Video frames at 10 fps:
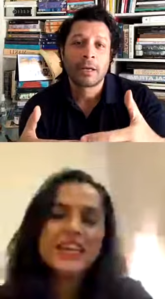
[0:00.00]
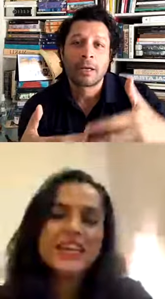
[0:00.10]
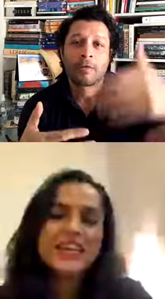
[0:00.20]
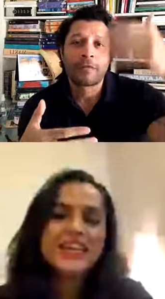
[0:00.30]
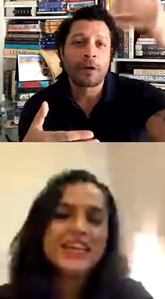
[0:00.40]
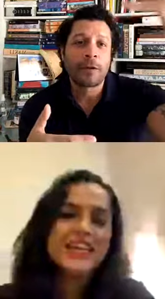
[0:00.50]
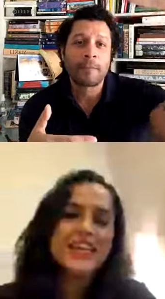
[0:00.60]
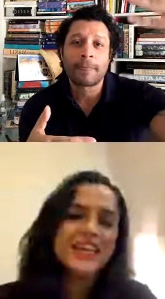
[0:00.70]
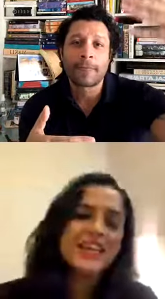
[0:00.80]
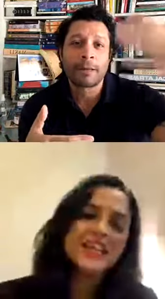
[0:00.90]
Speaker 1: from
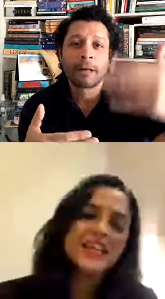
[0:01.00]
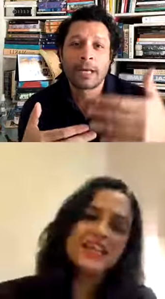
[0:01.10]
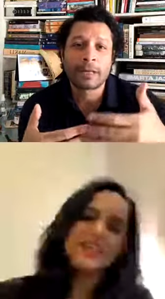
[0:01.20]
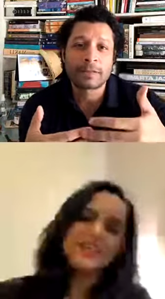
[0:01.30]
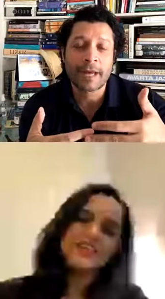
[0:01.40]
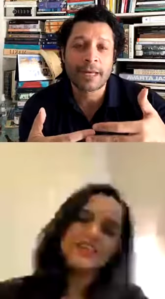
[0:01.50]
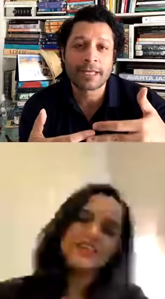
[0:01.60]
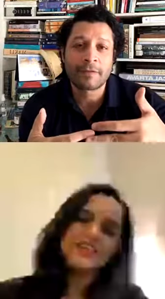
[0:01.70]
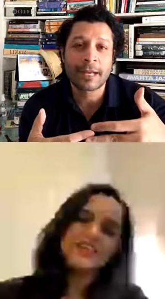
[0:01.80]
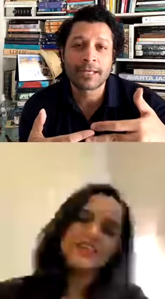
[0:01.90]
Indus Valley
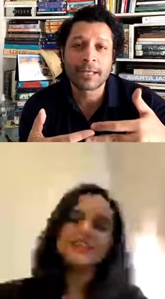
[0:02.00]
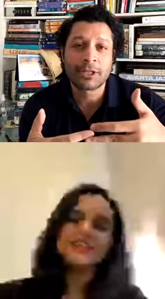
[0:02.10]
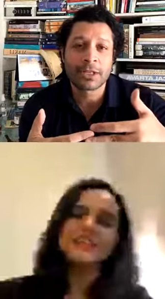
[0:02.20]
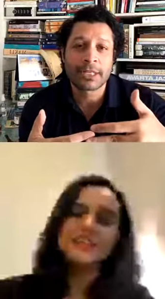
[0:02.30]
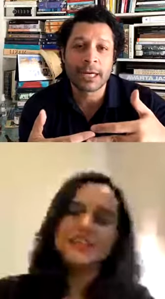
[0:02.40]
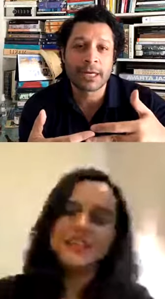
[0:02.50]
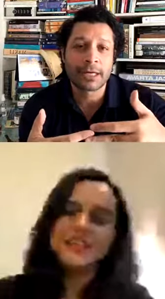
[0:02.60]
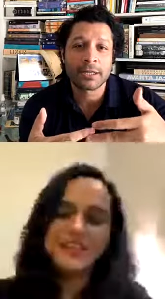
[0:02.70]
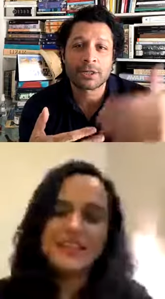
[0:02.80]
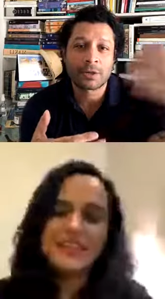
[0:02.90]
civilization
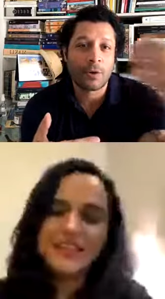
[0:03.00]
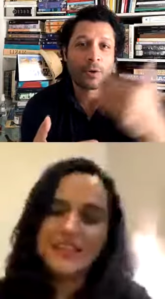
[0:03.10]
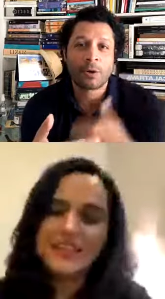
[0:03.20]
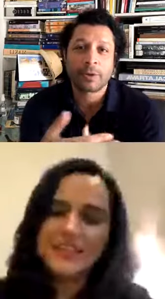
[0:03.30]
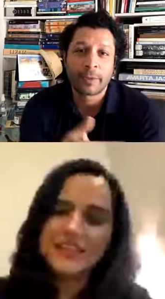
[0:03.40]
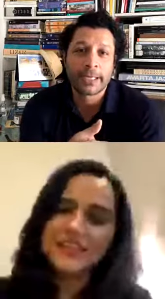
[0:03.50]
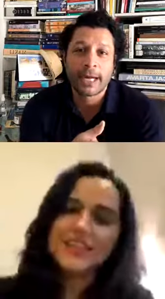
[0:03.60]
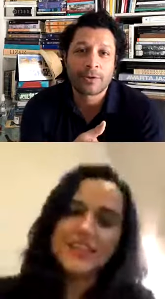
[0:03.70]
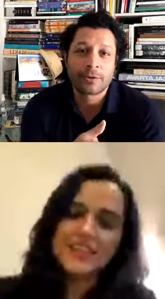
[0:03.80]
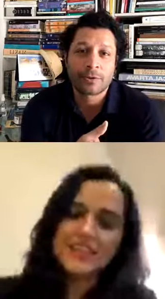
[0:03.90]
settlers all the way down
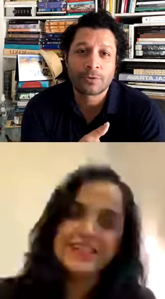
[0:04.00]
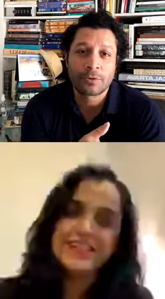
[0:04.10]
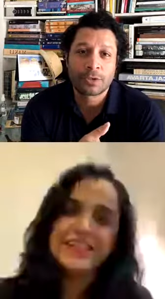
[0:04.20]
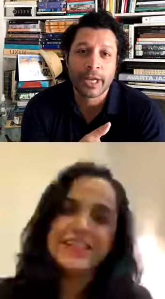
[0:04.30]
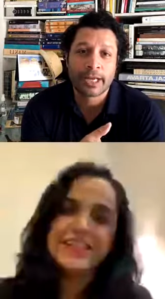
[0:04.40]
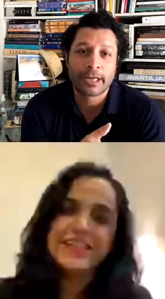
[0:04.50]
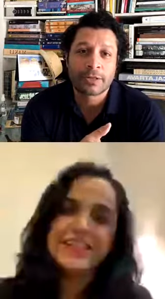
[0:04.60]
to the Chinese